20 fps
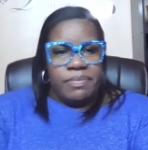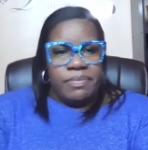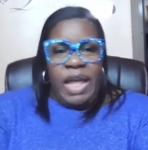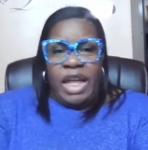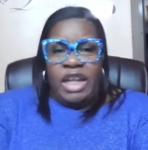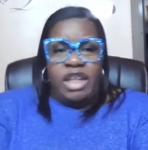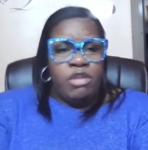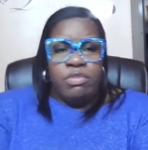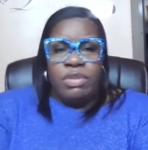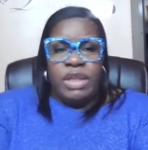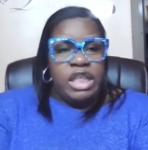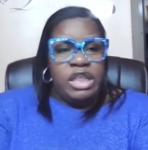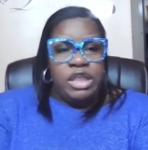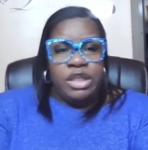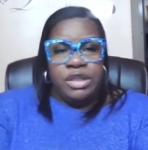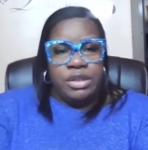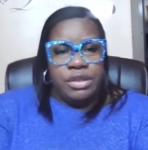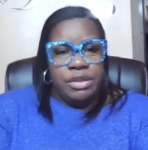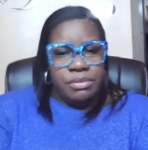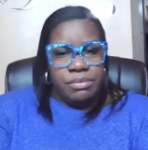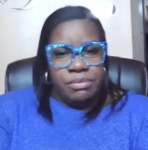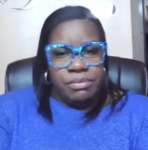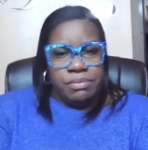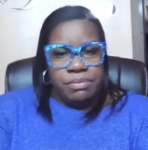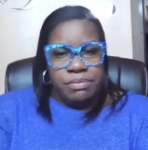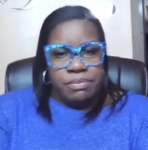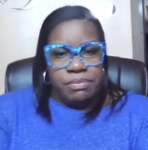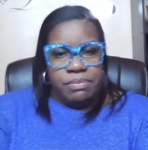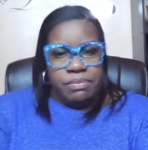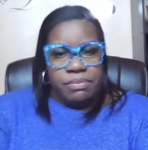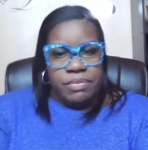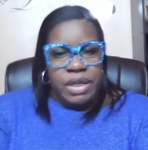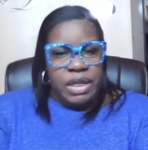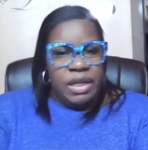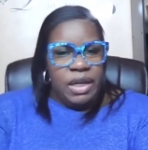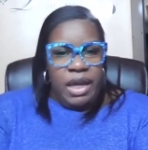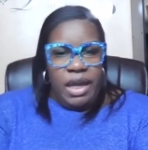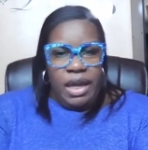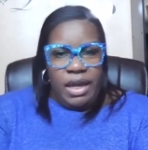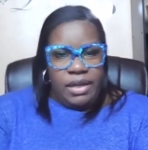Not in a relationship. It
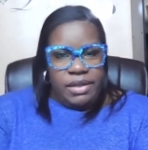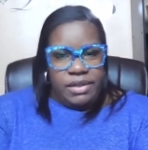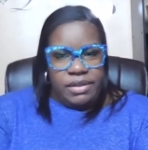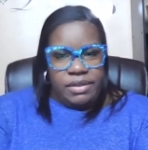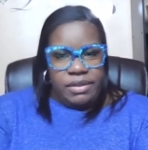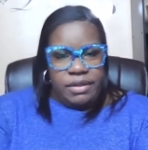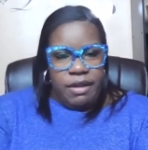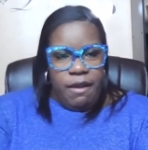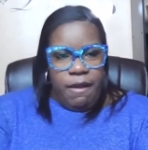can't.